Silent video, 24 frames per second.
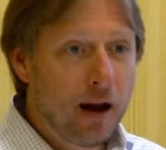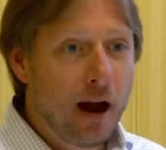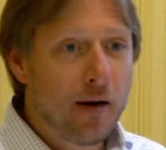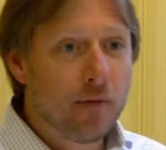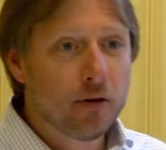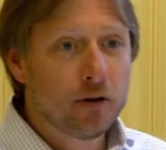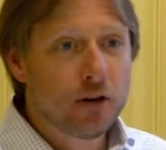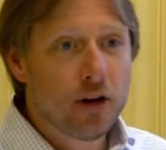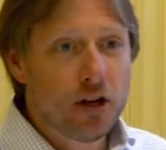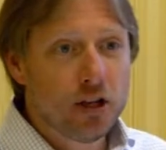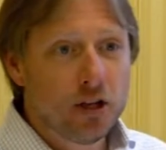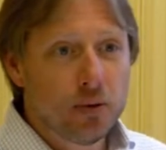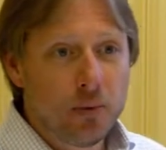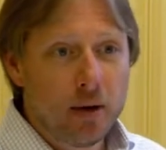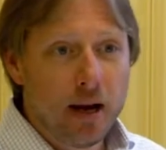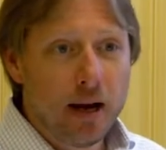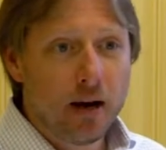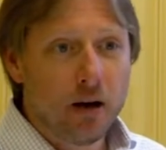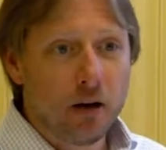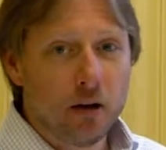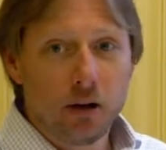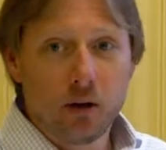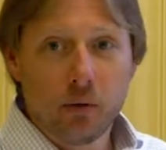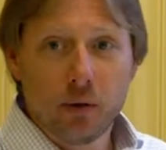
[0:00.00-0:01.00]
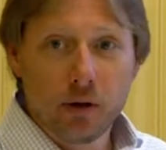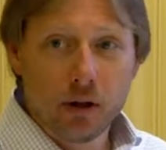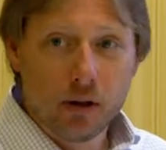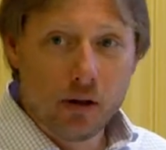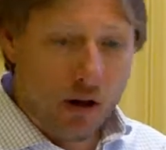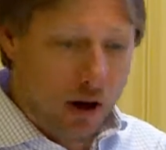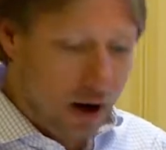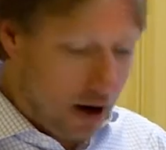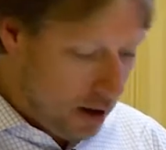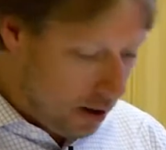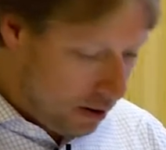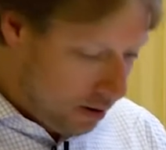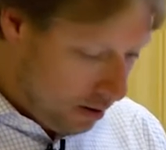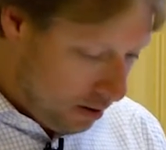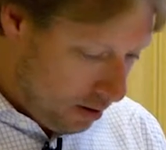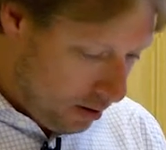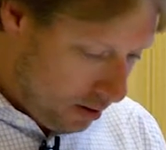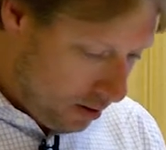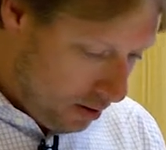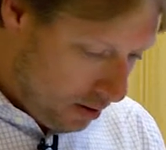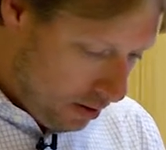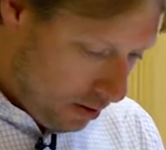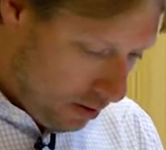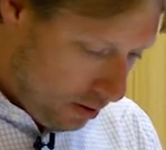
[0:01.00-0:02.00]
conversation we had earlier with the client,
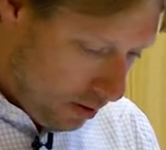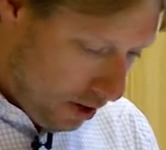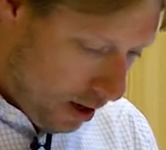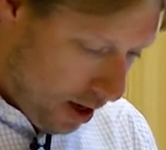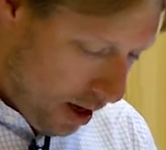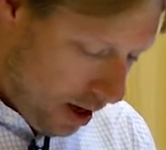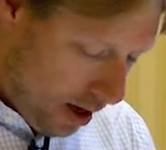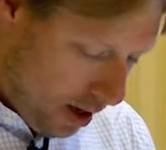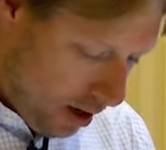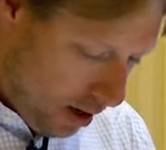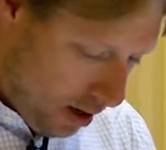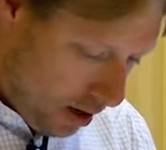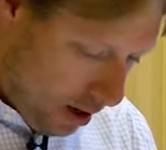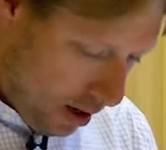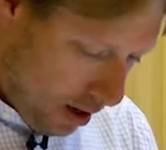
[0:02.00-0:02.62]
okay?